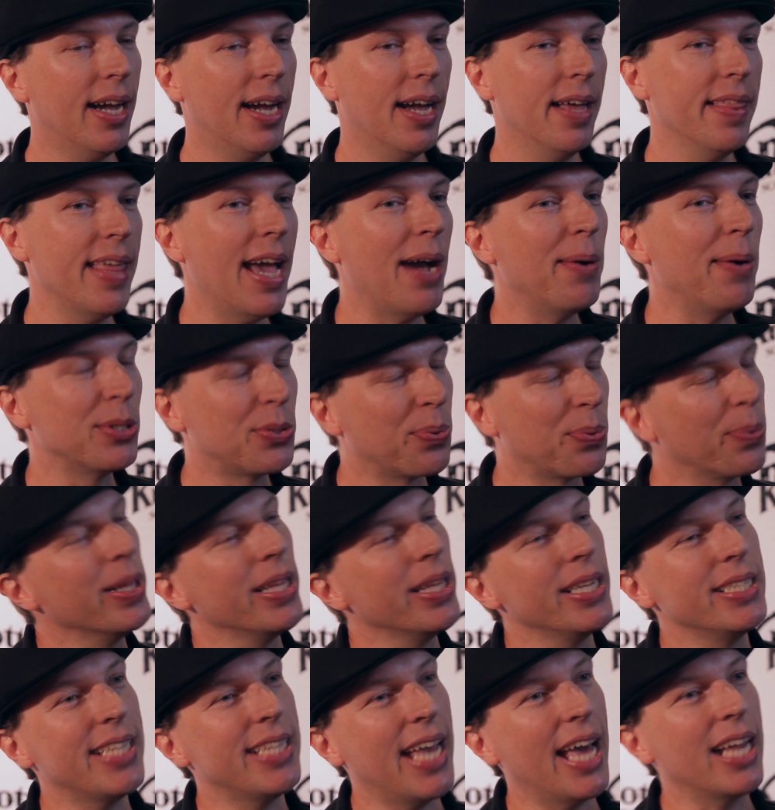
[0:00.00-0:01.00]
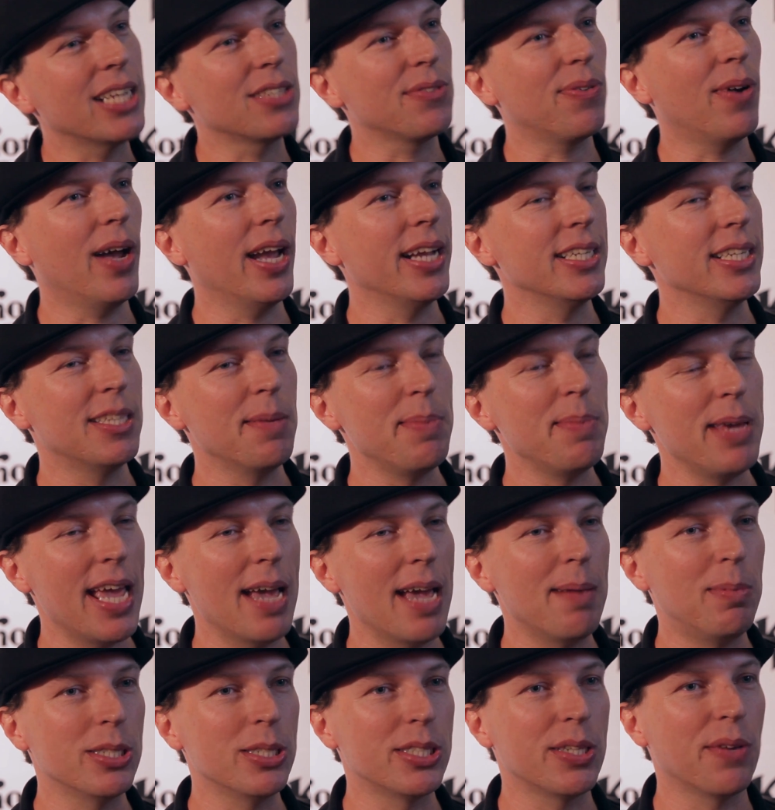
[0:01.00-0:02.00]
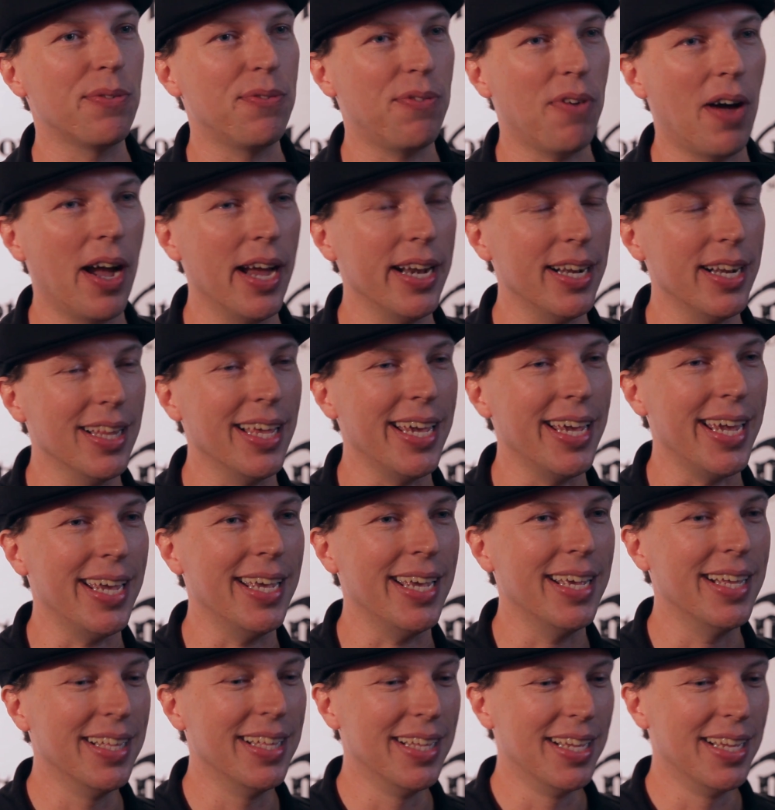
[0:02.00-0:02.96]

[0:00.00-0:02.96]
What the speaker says: that was really satisfying to be able to finally